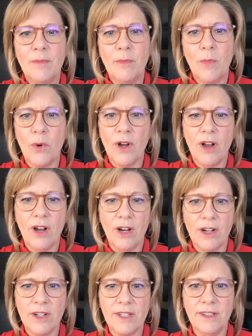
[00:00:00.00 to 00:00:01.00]
More
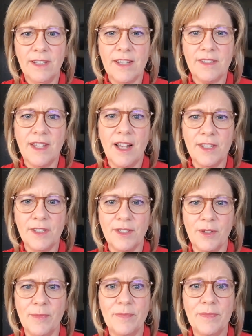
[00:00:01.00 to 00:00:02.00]
heart, less
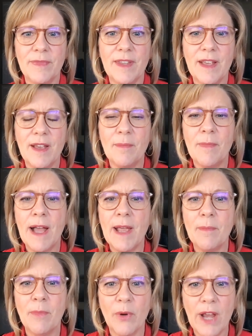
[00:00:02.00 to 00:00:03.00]
hustle.
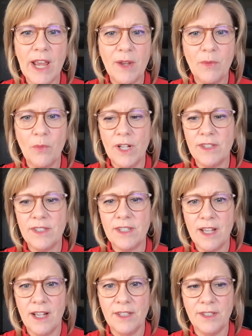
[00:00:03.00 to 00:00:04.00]
My brain wants
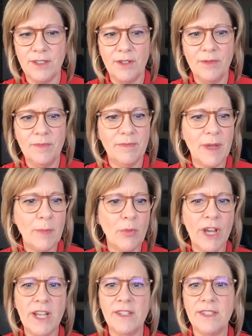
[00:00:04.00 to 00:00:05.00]
to hustle. My
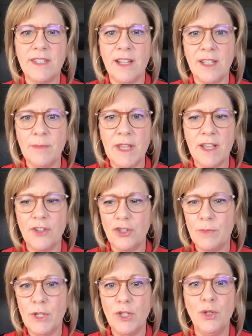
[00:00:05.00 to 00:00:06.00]
brain is telling me I
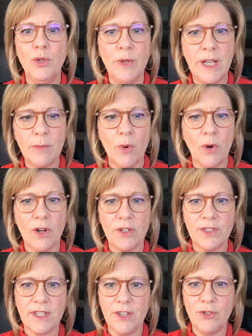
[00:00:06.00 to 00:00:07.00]
should be doing more,
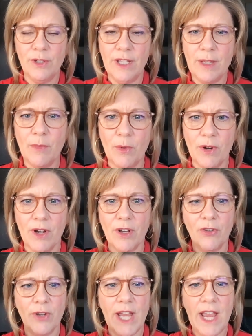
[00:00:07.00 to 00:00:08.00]
scheduling
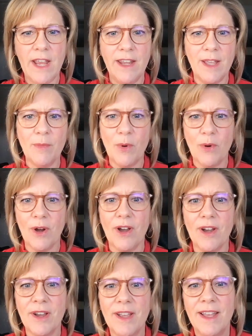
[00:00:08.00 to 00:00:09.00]
more, creating
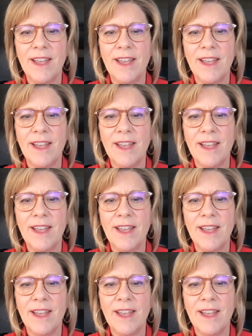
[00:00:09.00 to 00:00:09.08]
more.